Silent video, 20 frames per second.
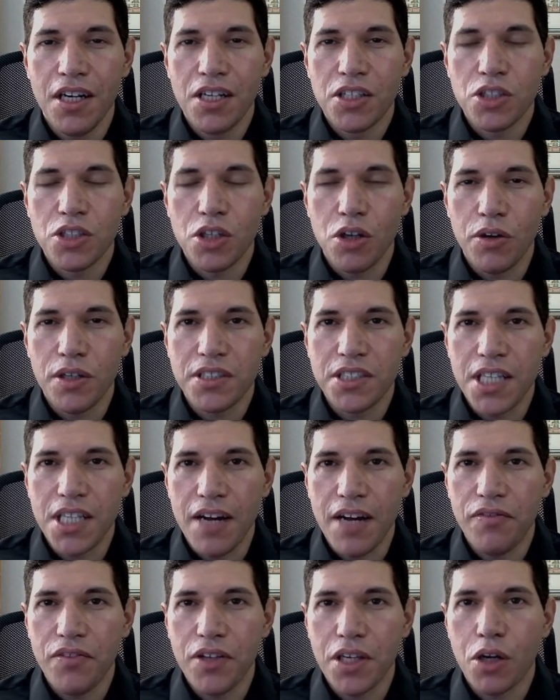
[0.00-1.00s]
So it's
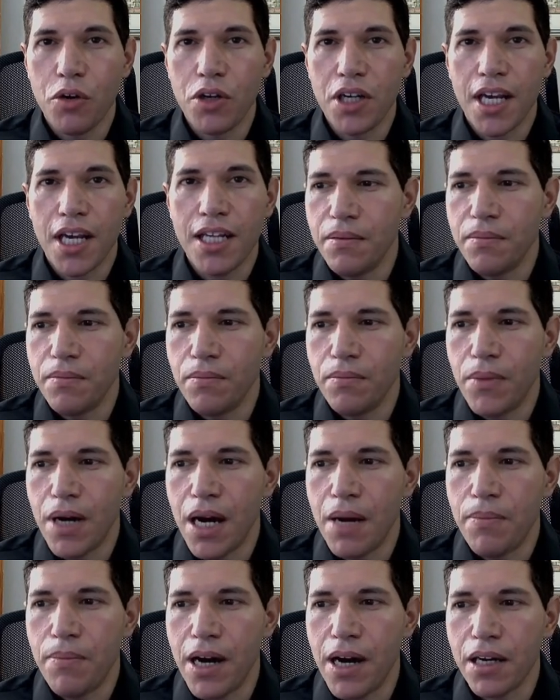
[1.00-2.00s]
definitely going against
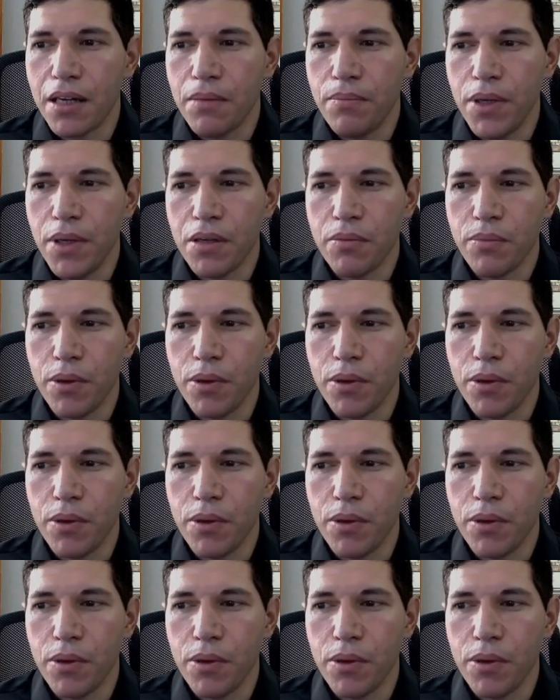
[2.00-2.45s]
my pocketbook.